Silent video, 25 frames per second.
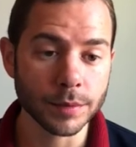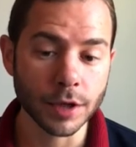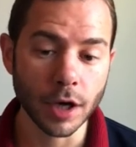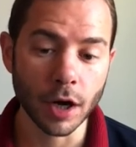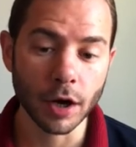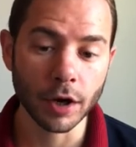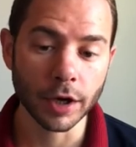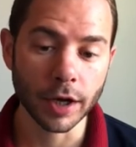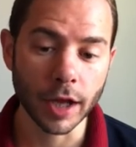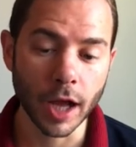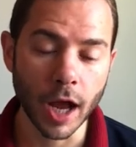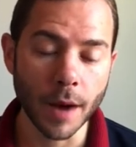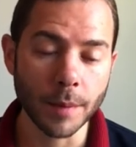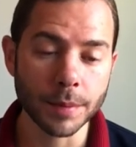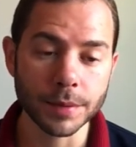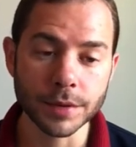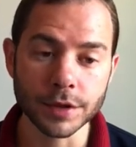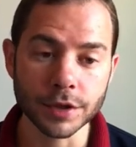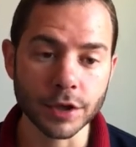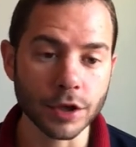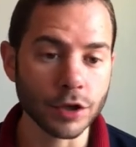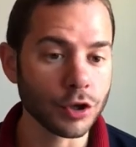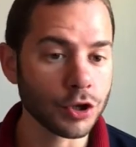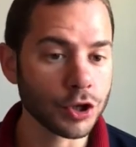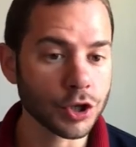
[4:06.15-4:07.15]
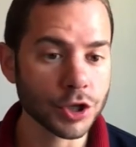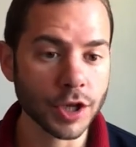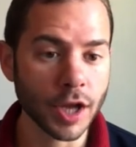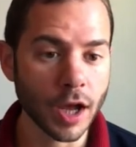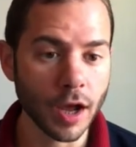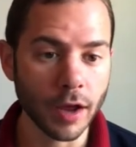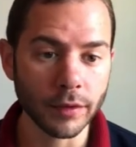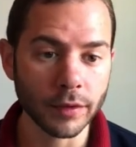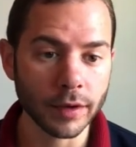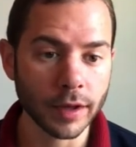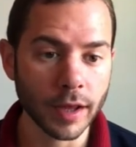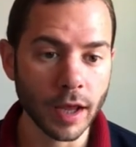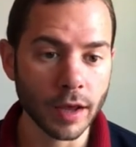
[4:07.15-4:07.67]
targeting options that you just
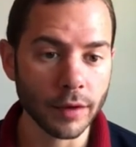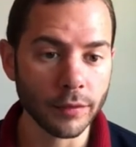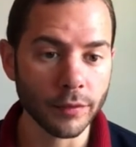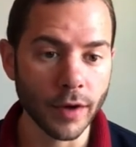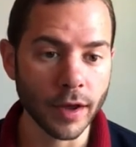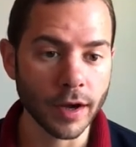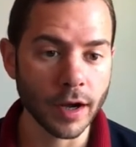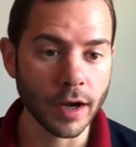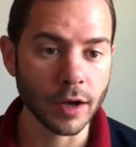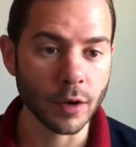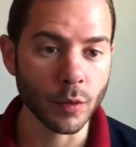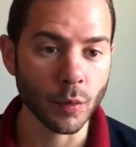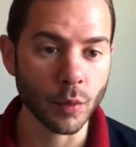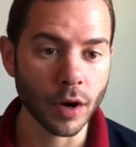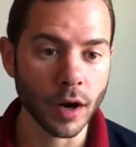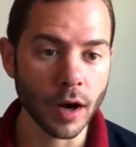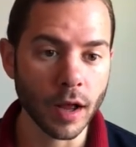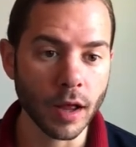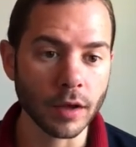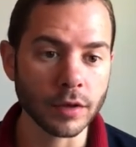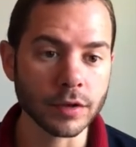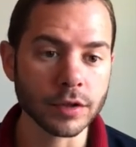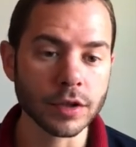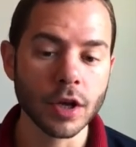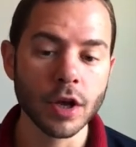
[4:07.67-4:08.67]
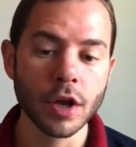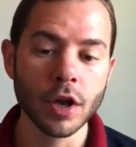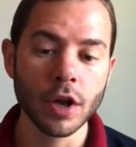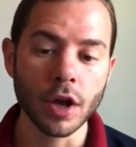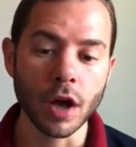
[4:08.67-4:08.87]
can't find anywhere else,